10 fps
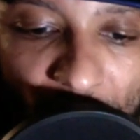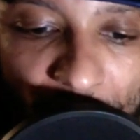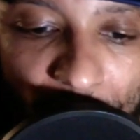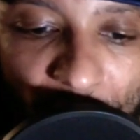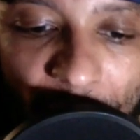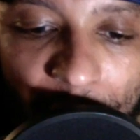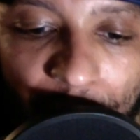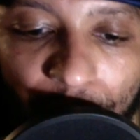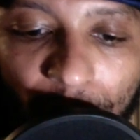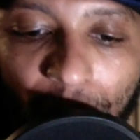But
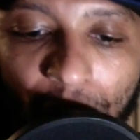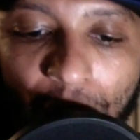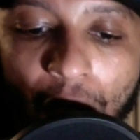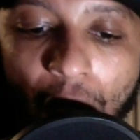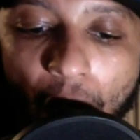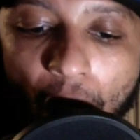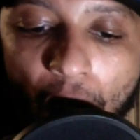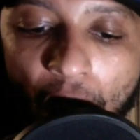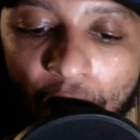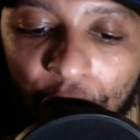
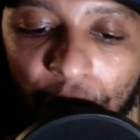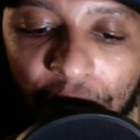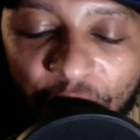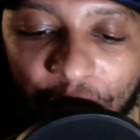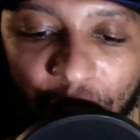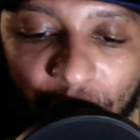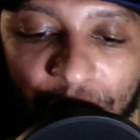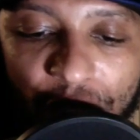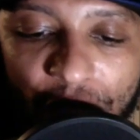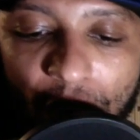all 3
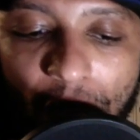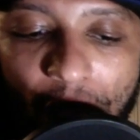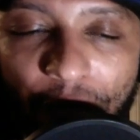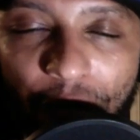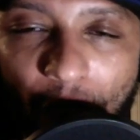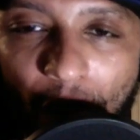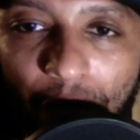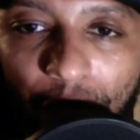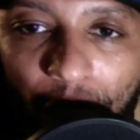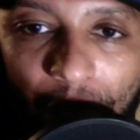victories though of note
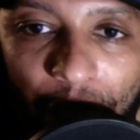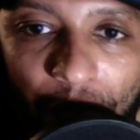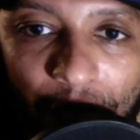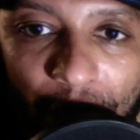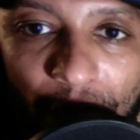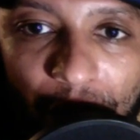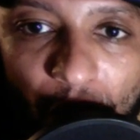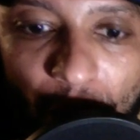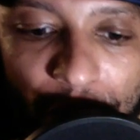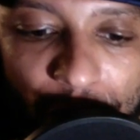for the
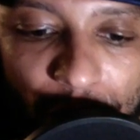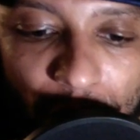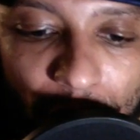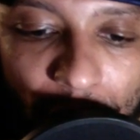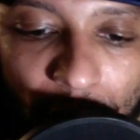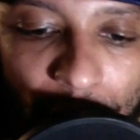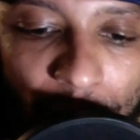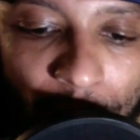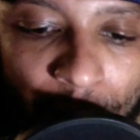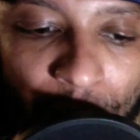22
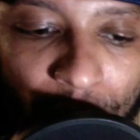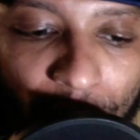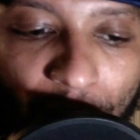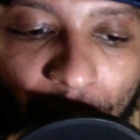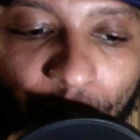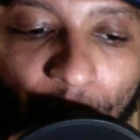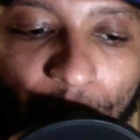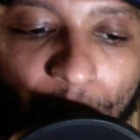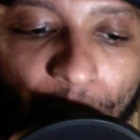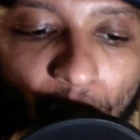come from the
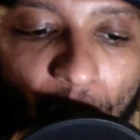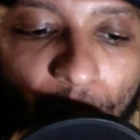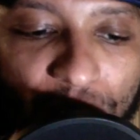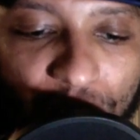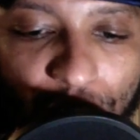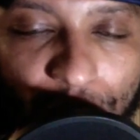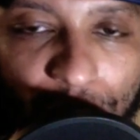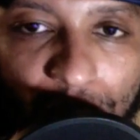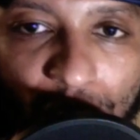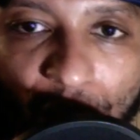pole position.
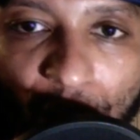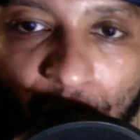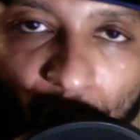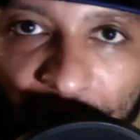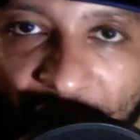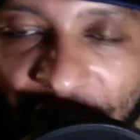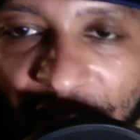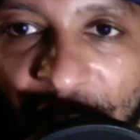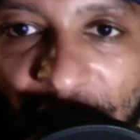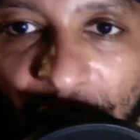So we have to
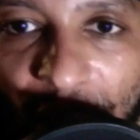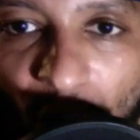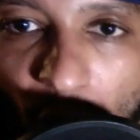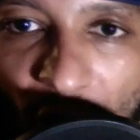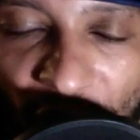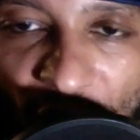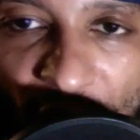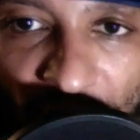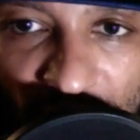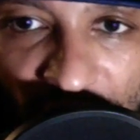take a look at
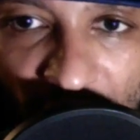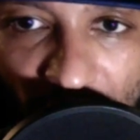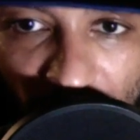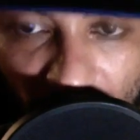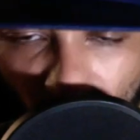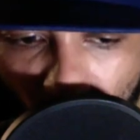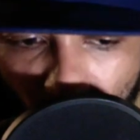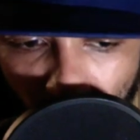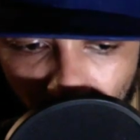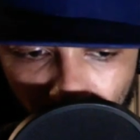qualifying on Saturday tomorrow.